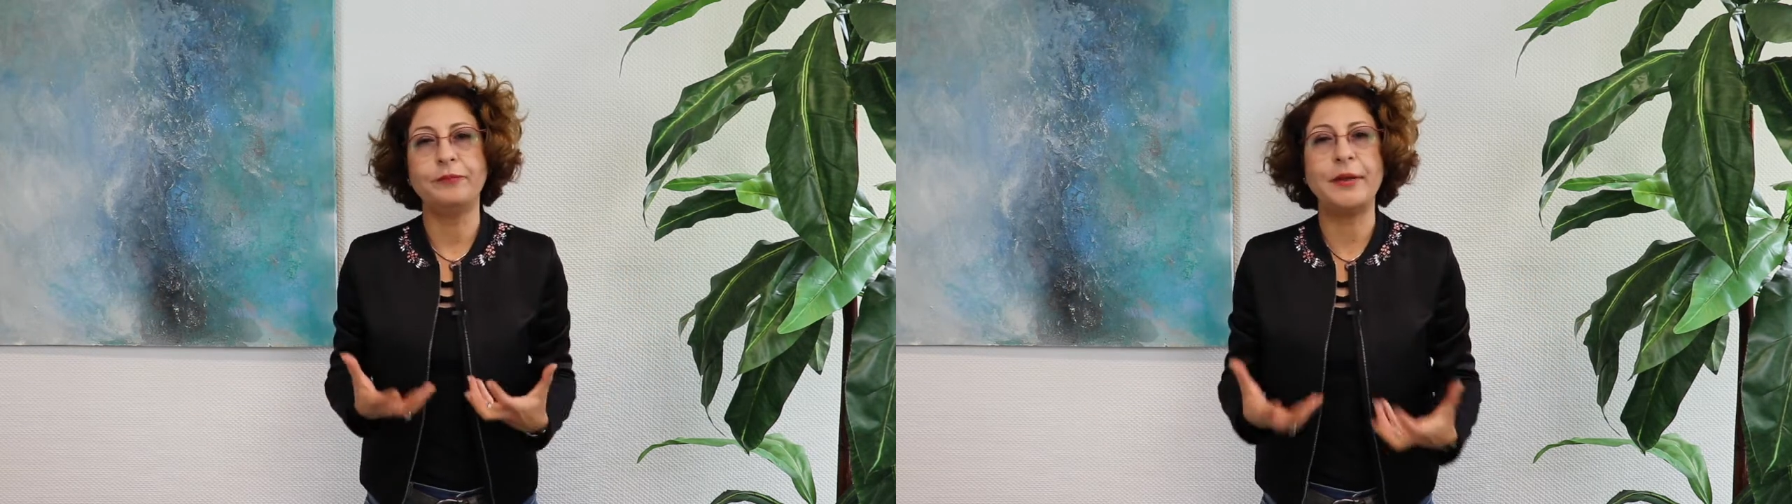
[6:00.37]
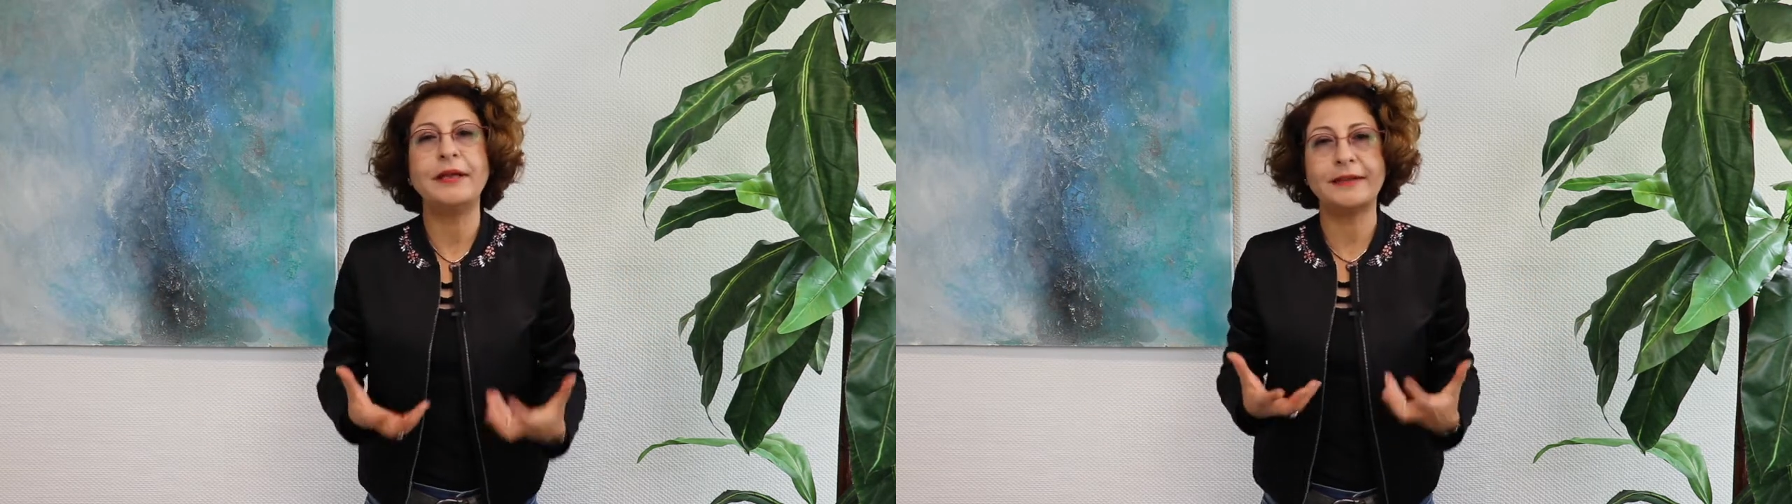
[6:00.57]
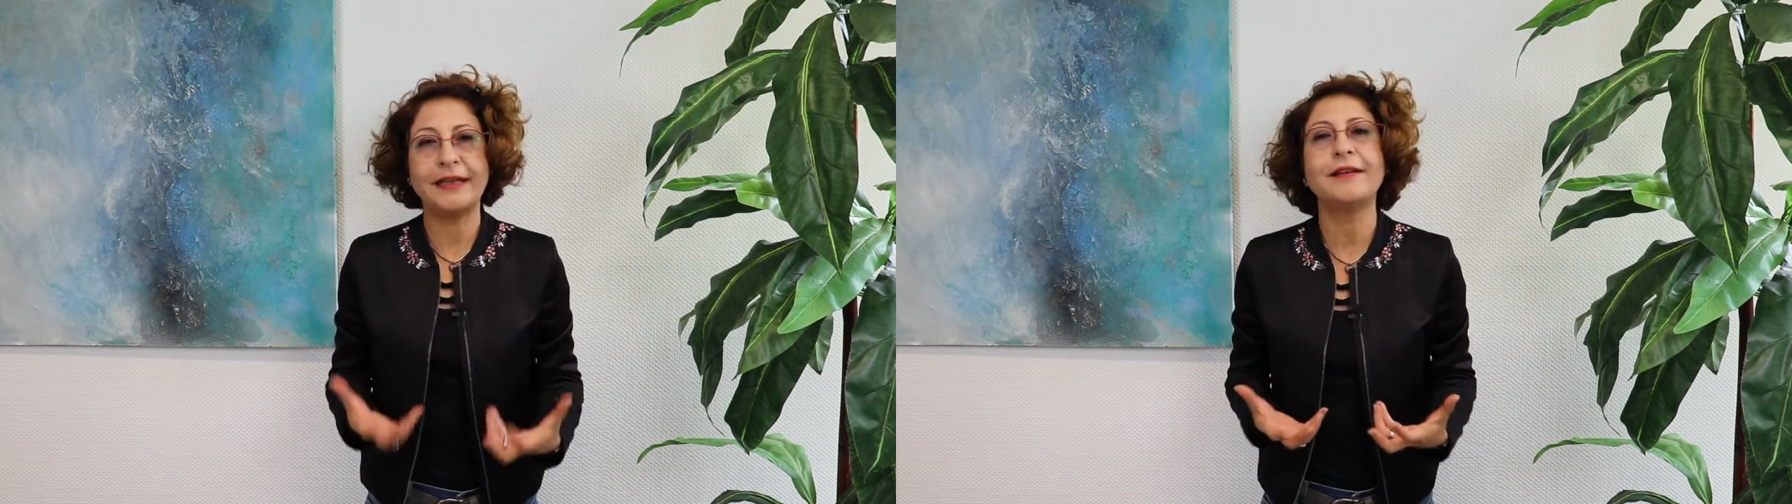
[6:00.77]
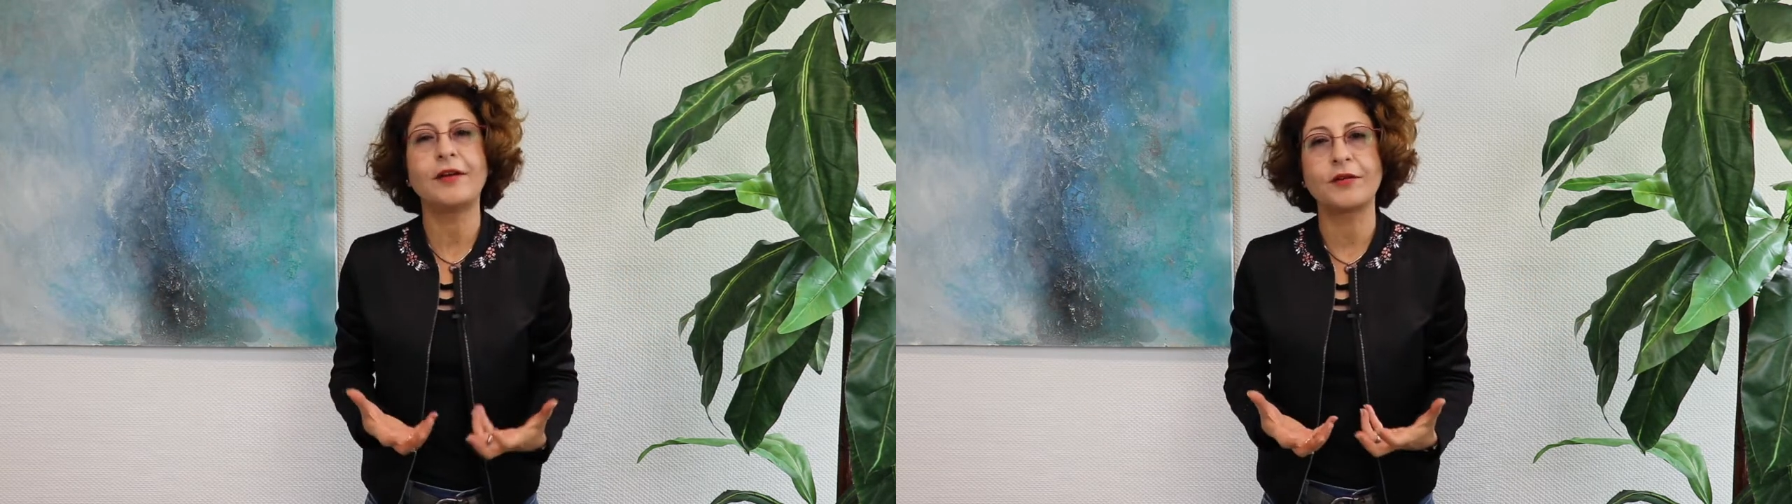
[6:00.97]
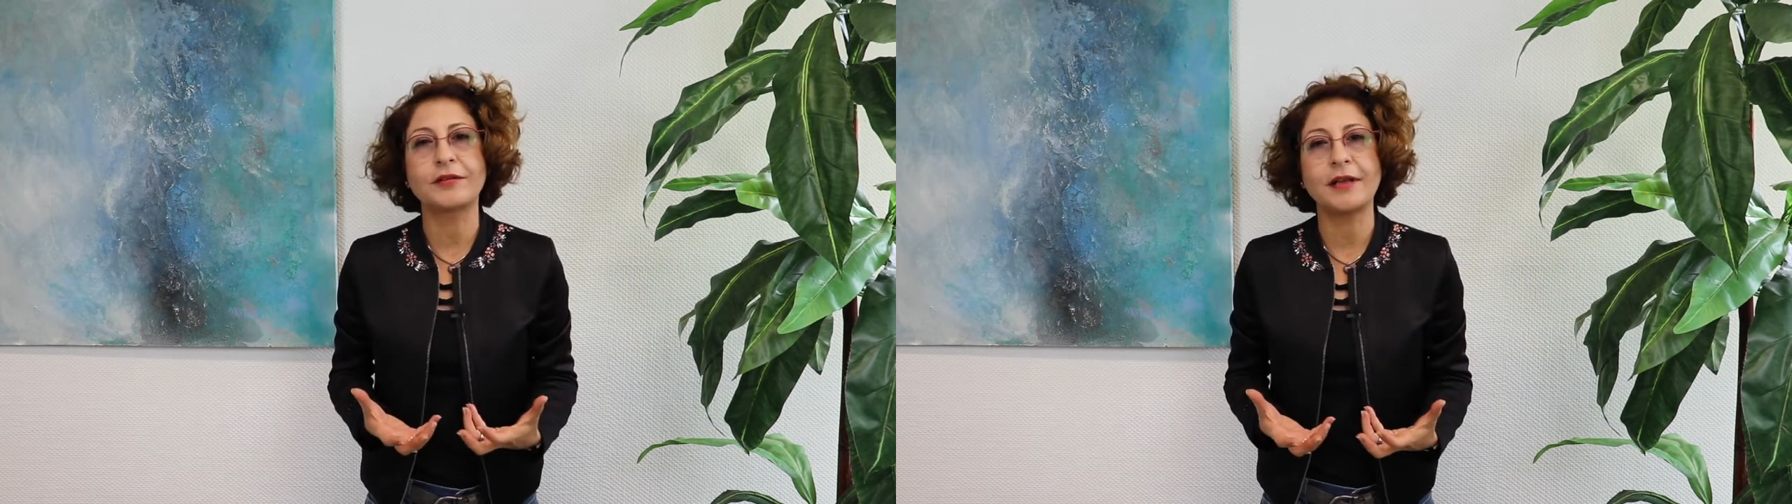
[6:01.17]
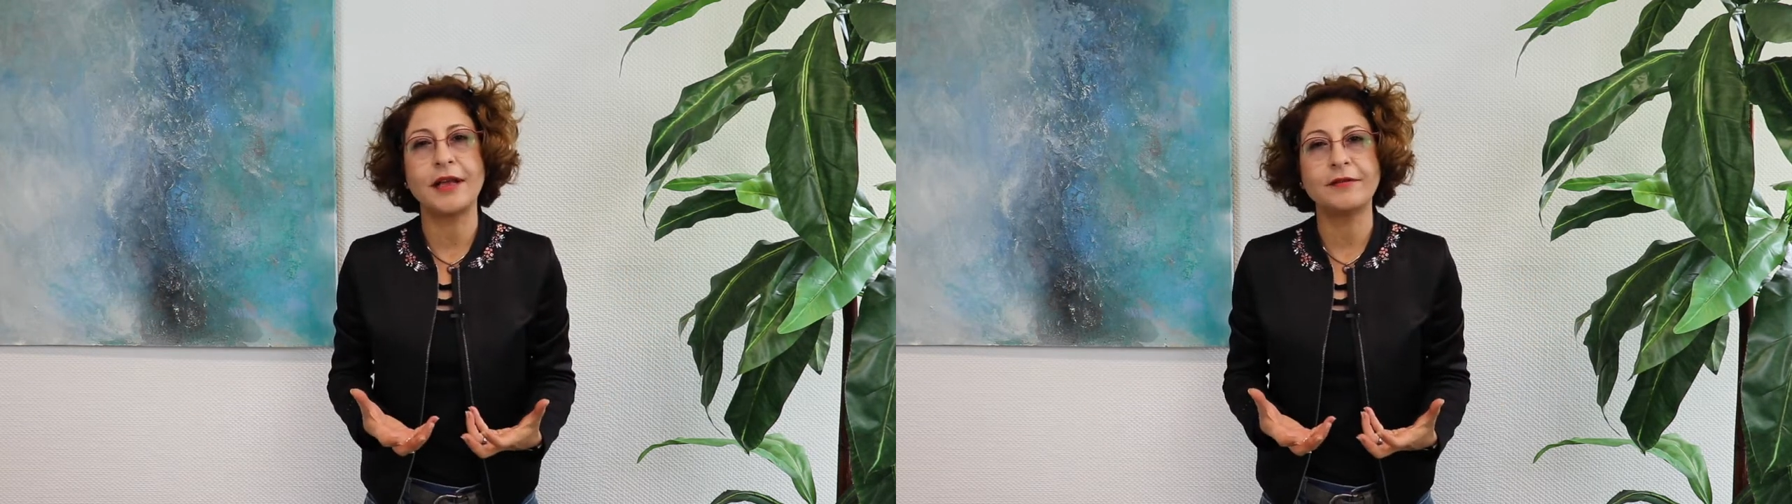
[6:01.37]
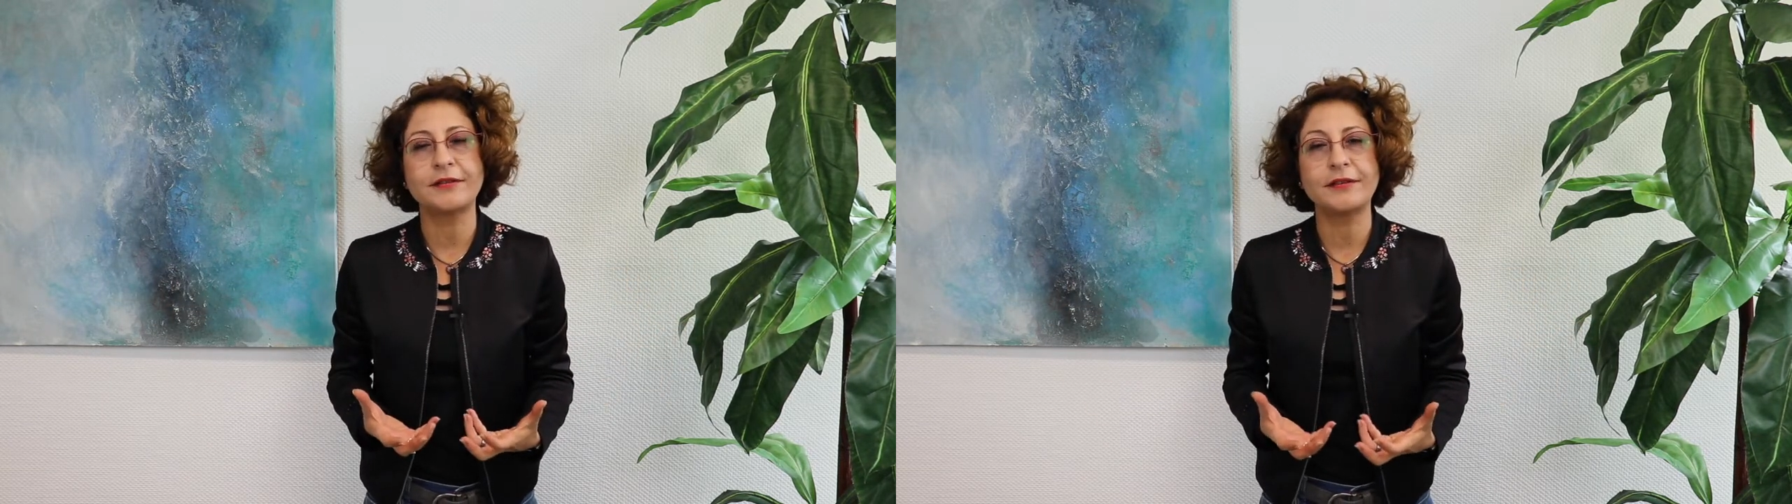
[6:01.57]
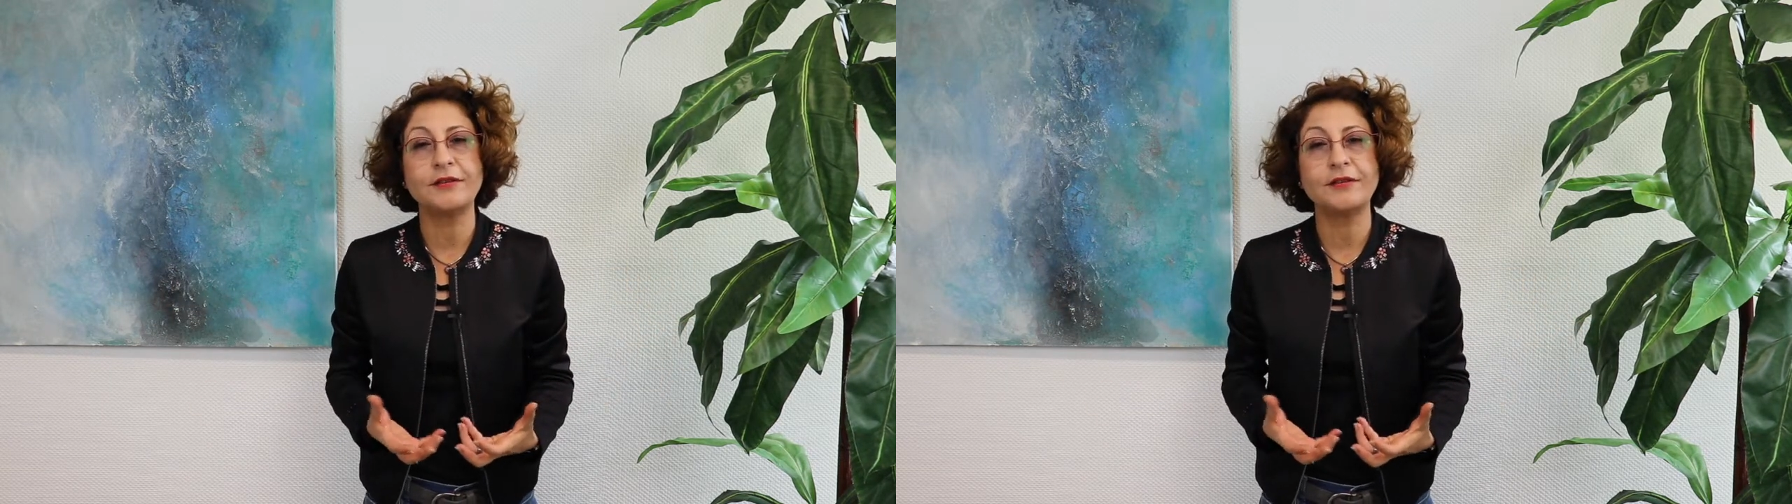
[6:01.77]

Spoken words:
build in ourselves